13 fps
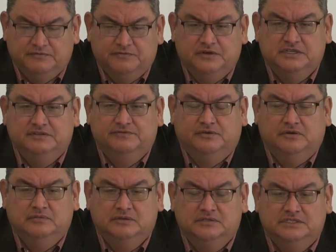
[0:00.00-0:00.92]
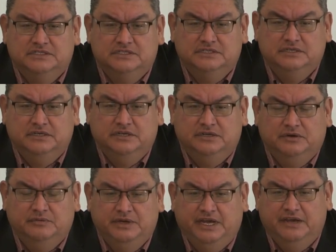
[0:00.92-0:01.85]
First and foremost,
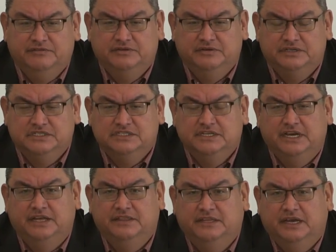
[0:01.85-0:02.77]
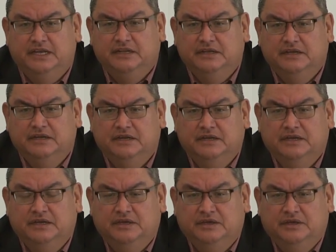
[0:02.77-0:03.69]
we have to understand that
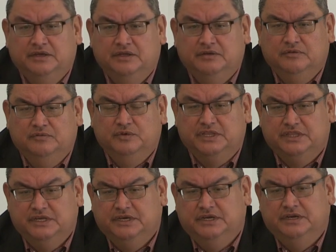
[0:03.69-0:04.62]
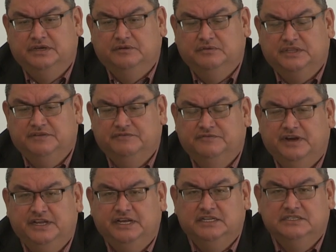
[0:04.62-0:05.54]
with the
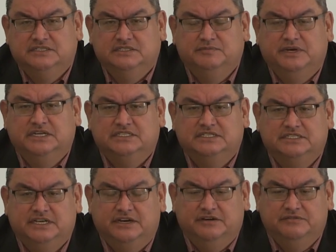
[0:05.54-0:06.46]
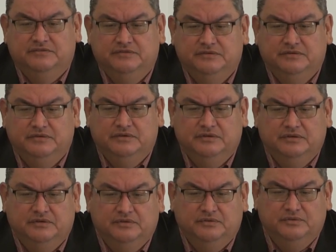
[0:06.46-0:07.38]
finances by itself,
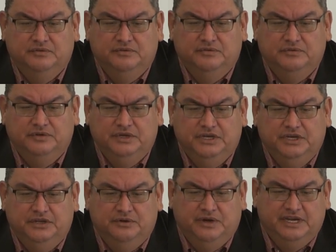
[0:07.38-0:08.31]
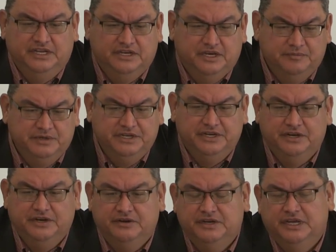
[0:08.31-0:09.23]
I can come in
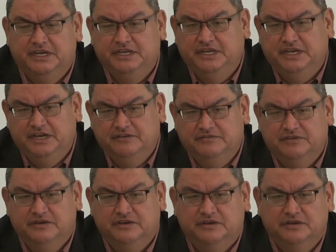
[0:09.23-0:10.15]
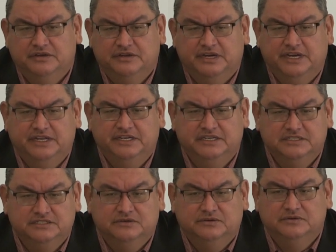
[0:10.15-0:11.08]
here and I can have good
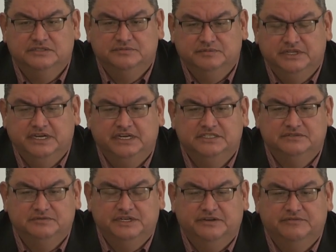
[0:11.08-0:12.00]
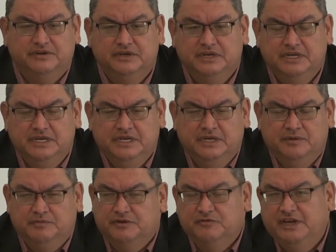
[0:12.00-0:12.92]
ideas, goals and plans and whatever,
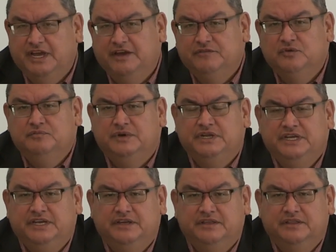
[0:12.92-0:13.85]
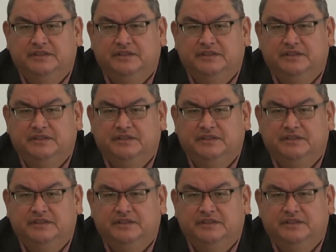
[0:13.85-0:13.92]
but if we have no money,